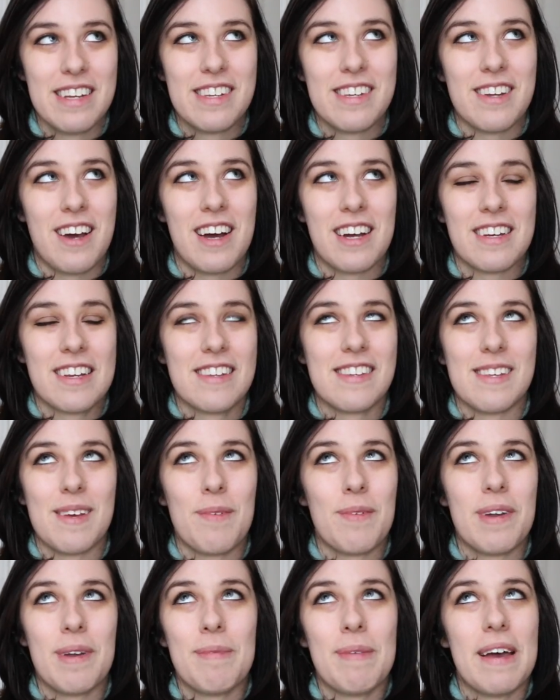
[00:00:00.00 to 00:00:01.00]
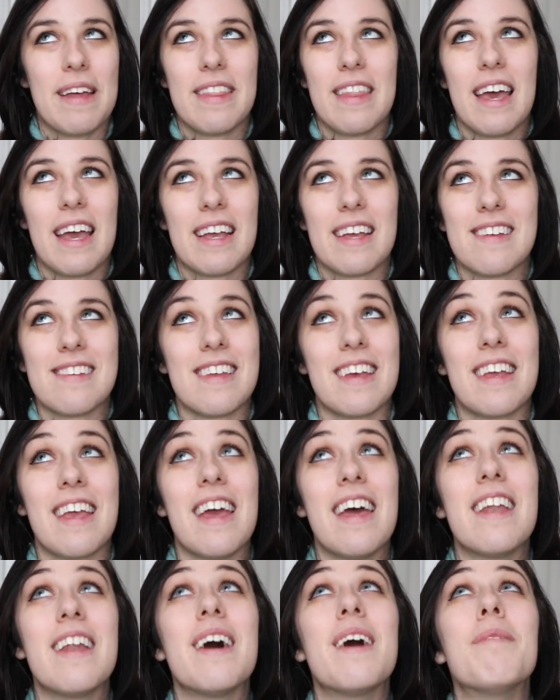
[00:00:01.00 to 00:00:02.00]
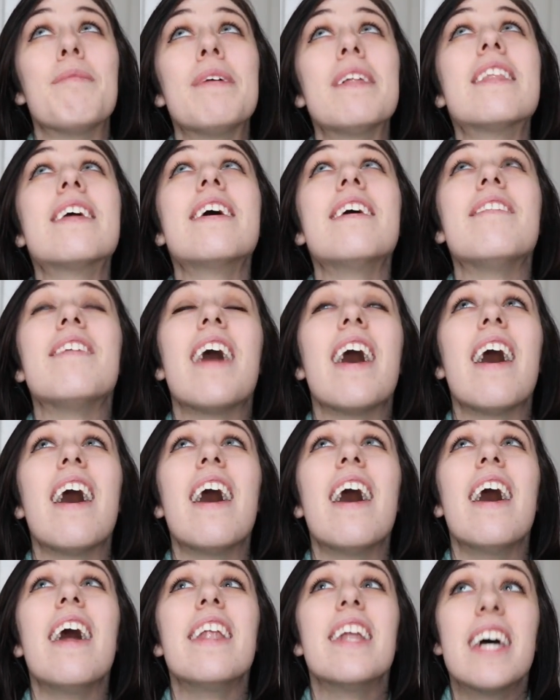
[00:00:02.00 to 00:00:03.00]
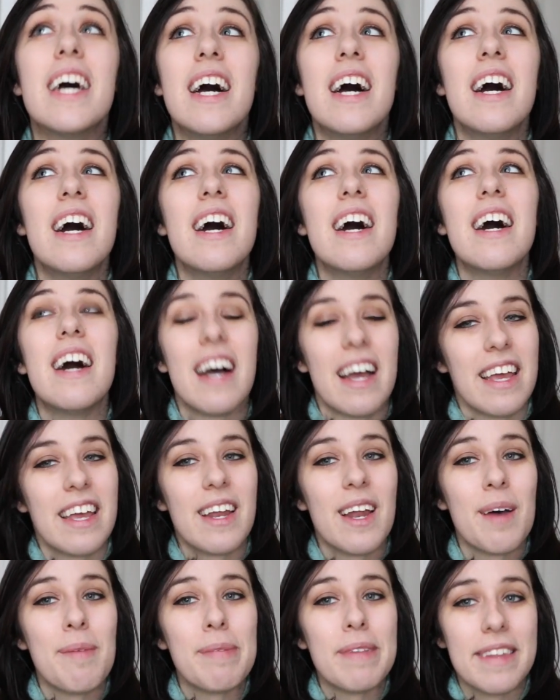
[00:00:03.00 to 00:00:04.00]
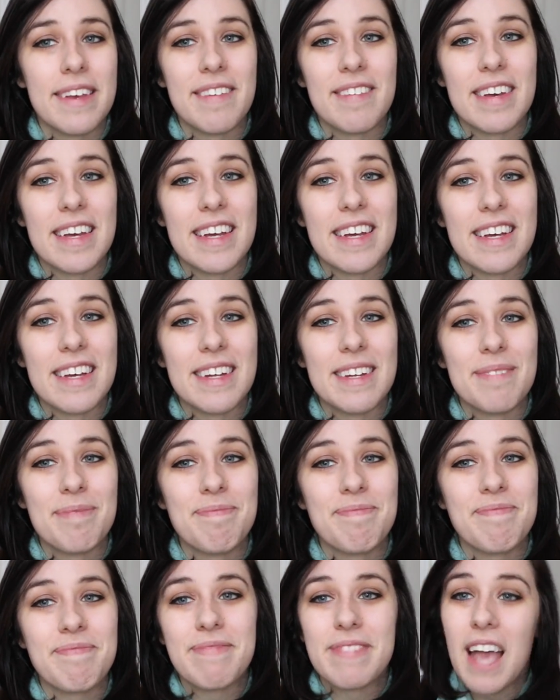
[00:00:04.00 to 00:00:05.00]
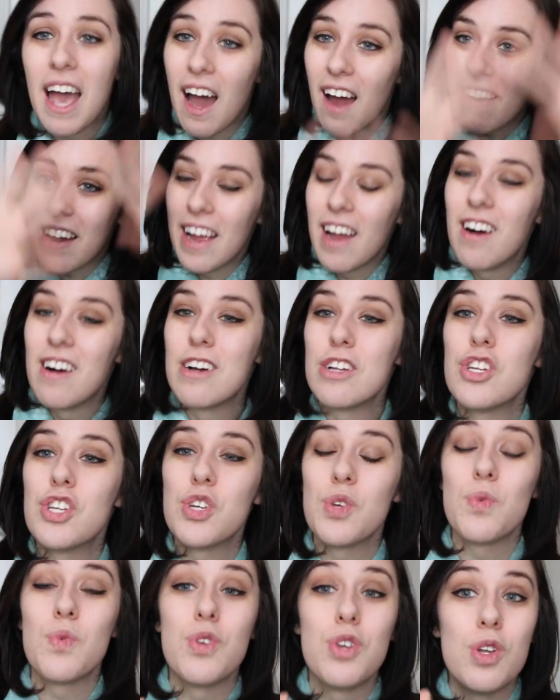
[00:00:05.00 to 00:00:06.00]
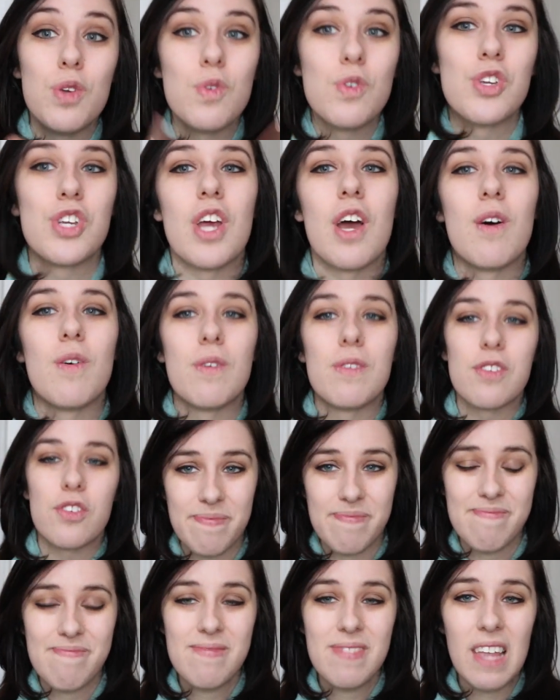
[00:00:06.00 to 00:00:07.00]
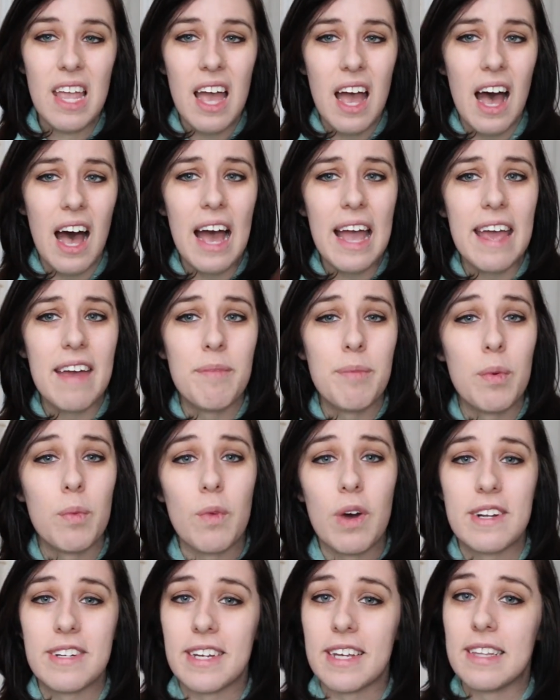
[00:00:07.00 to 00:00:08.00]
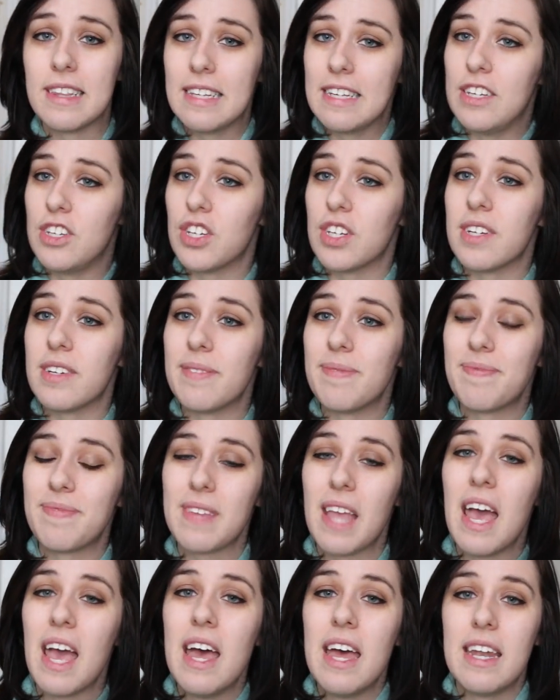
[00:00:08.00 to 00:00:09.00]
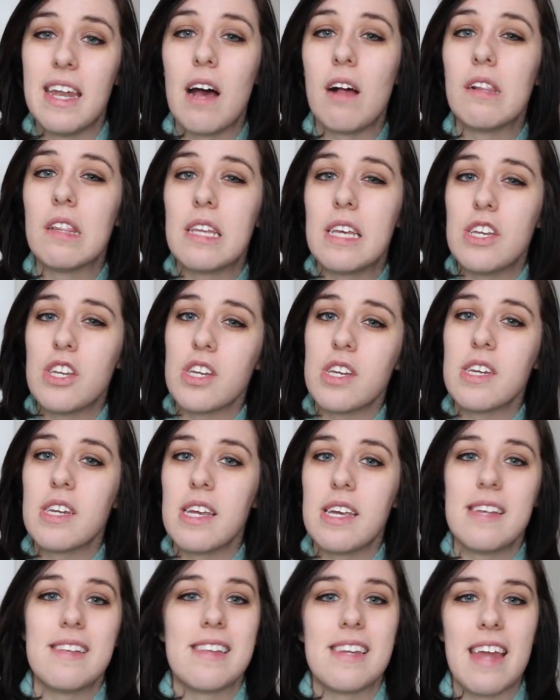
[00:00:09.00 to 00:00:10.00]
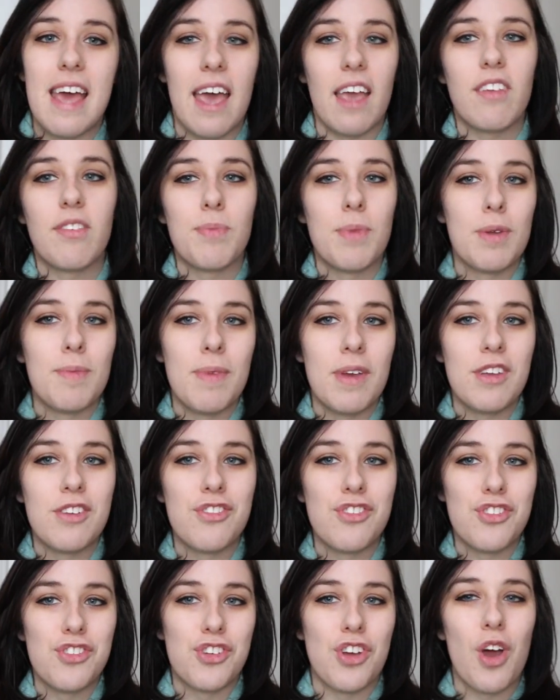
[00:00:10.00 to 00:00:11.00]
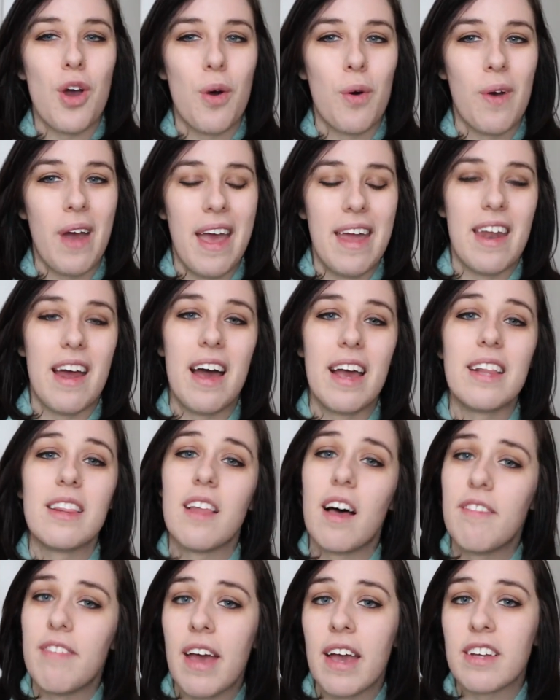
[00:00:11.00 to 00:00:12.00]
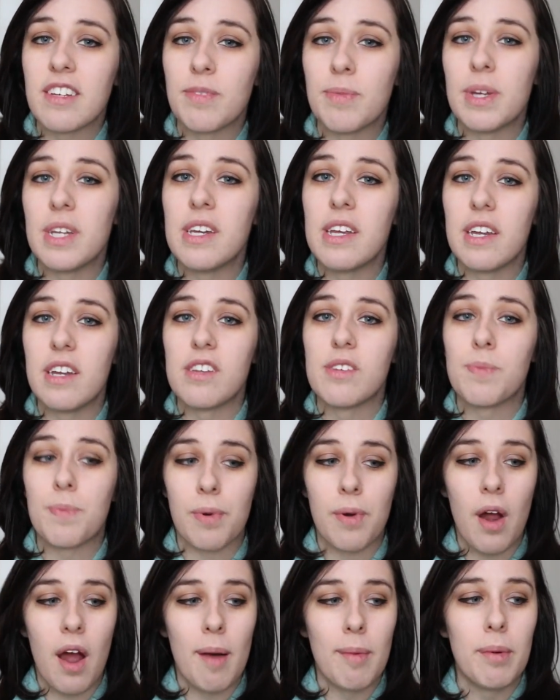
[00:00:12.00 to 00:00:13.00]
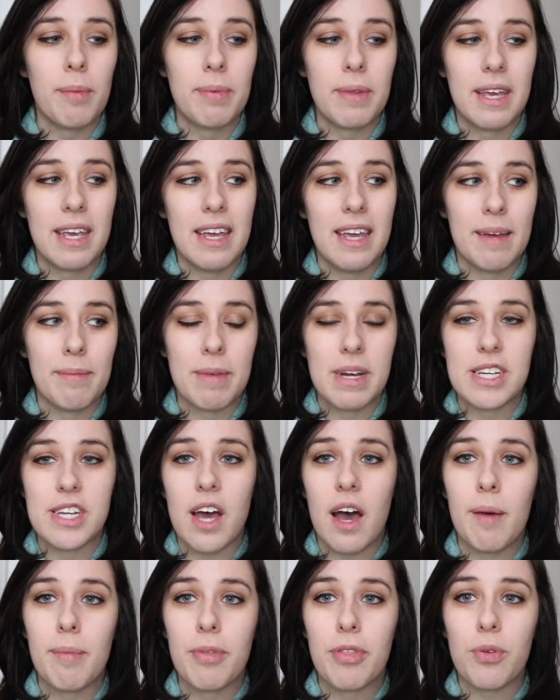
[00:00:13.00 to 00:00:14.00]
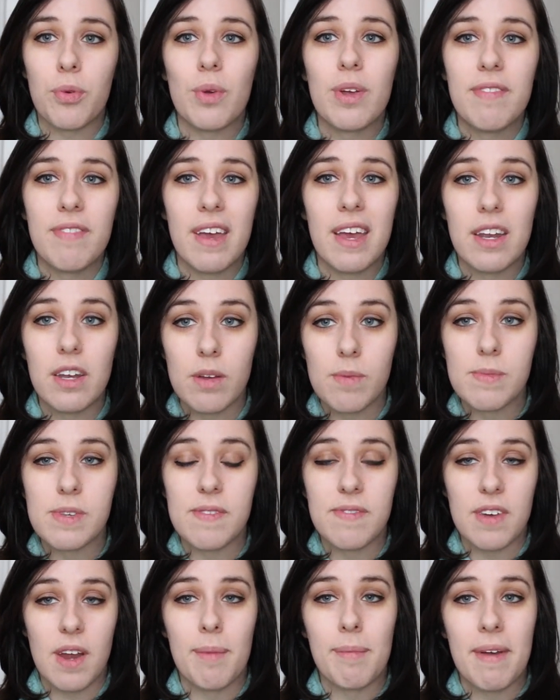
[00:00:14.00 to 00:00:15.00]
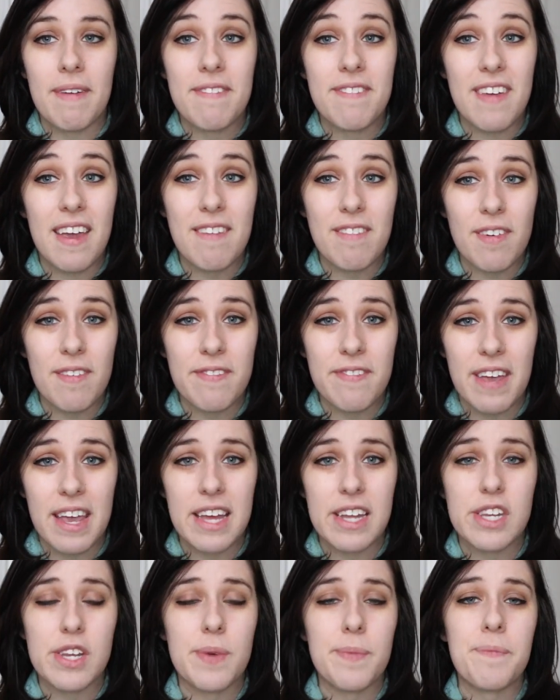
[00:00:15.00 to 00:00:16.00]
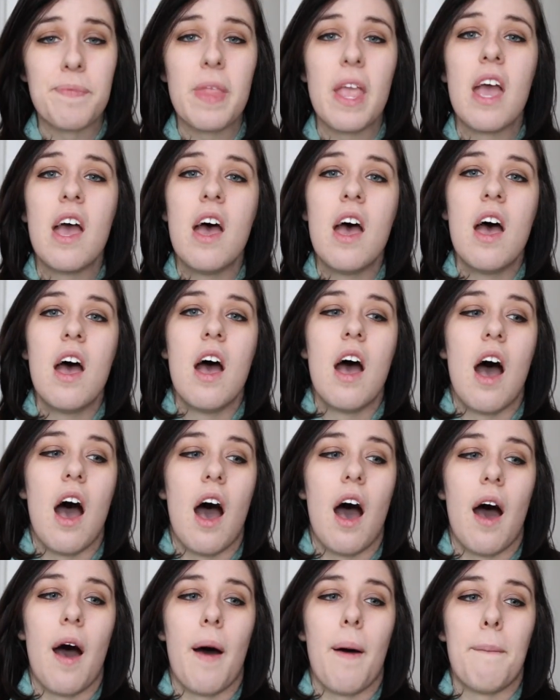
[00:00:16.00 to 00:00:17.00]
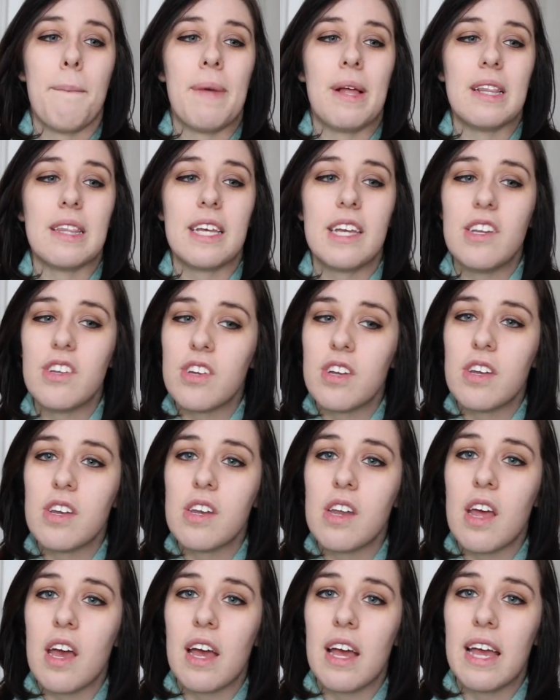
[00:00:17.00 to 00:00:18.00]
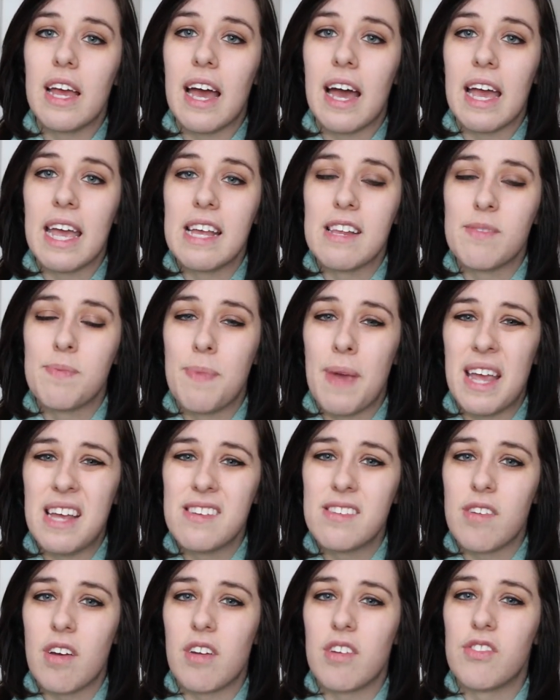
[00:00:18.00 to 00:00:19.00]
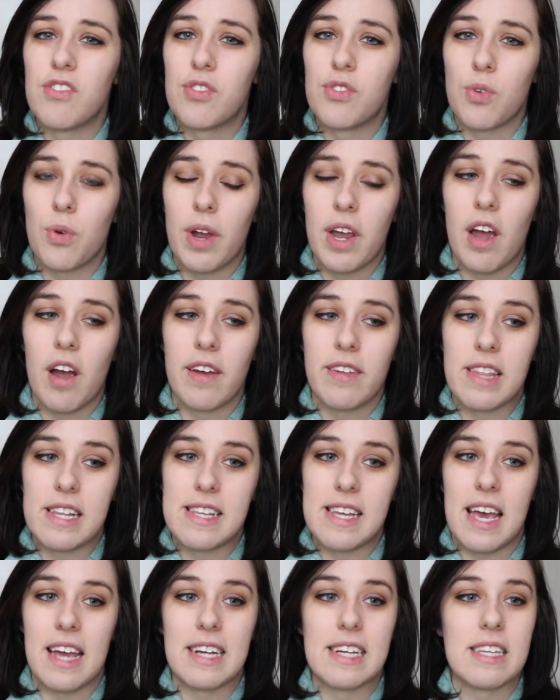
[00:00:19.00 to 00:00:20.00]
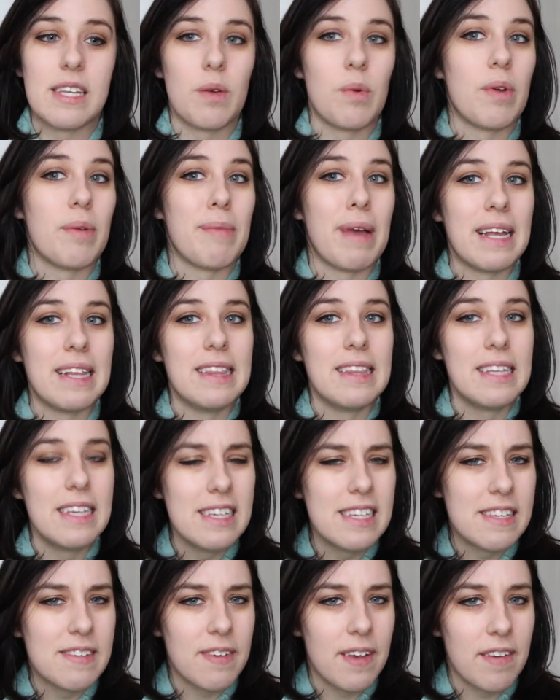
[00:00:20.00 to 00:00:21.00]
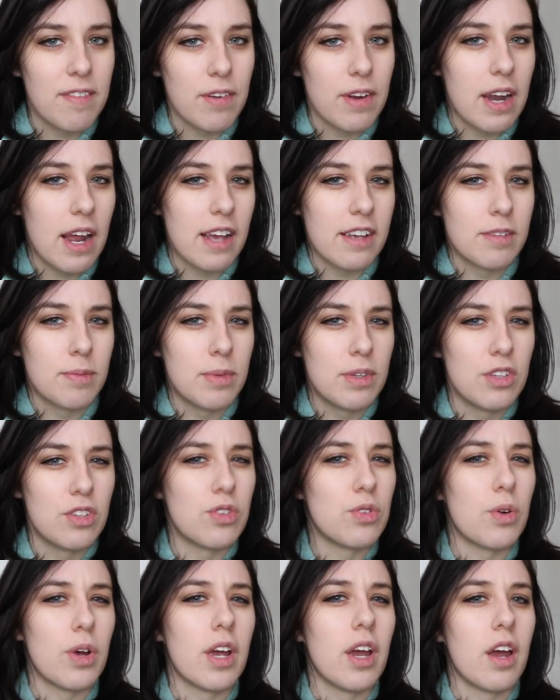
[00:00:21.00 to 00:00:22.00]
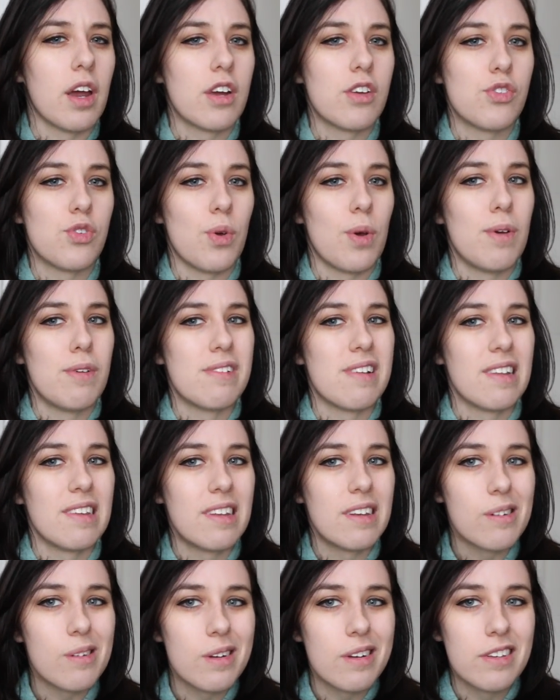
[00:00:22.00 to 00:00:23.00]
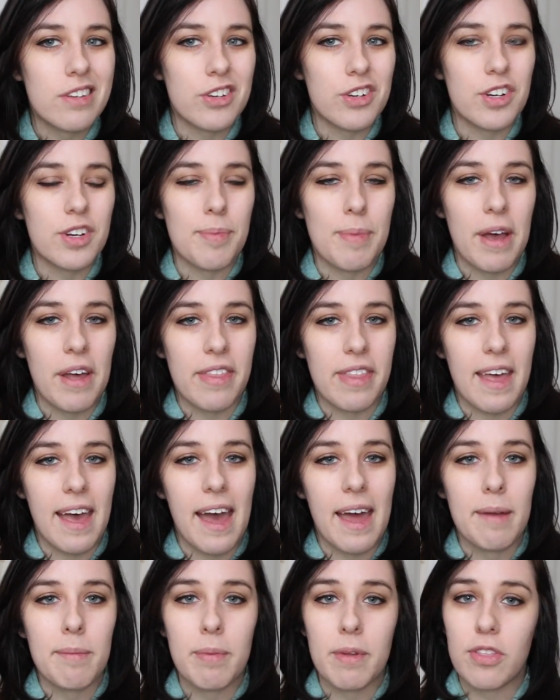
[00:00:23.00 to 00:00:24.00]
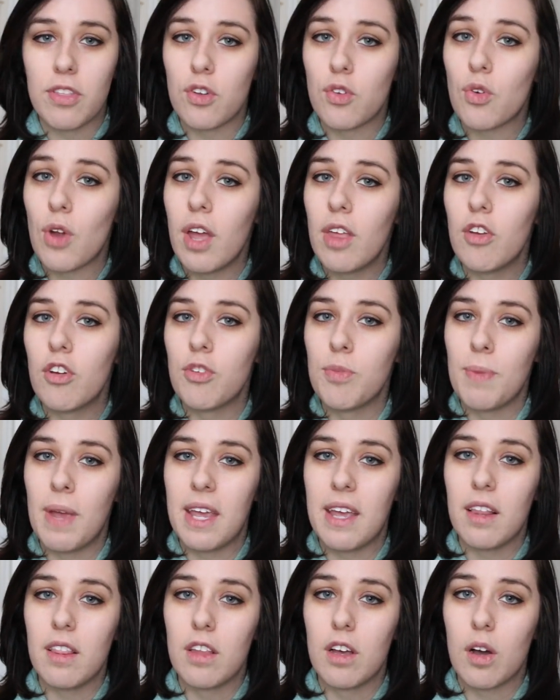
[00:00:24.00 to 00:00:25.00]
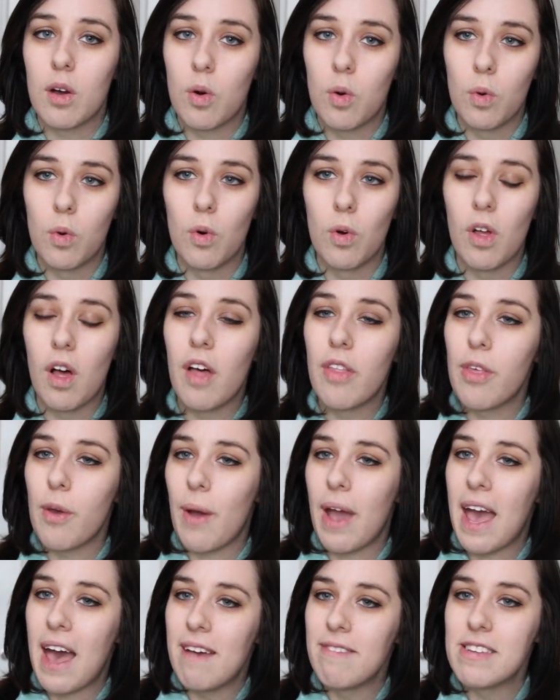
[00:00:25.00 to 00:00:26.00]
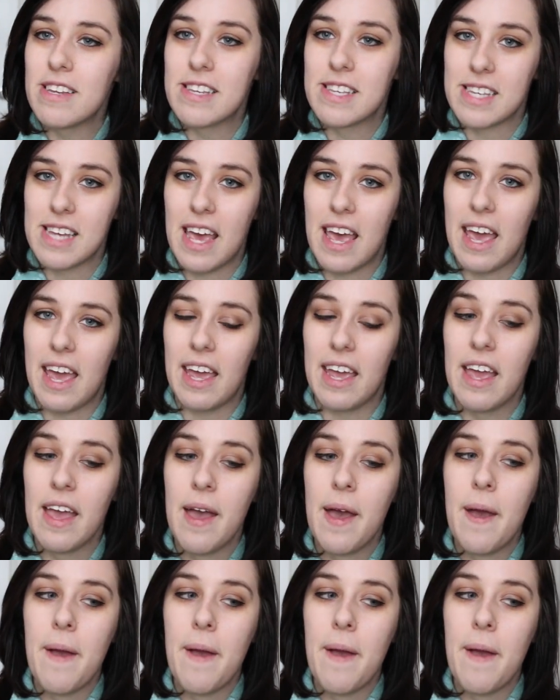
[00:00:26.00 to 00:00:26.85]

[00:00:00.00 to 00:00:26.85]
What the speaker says: to talk to someone about that because I cannot believe it. I cannot believe it. All right, on to new shows. I have been watching Legion. Now, Legion is an X-Men based show, and I love X-Men. It is probably in my top 3 fandoms, if not my favorite fandom. Legion is based on a story arc that's actually one of my least favorite X-Men story arcs, so I was a little concerned about that, but the trailers make it look cool. Although I have to say,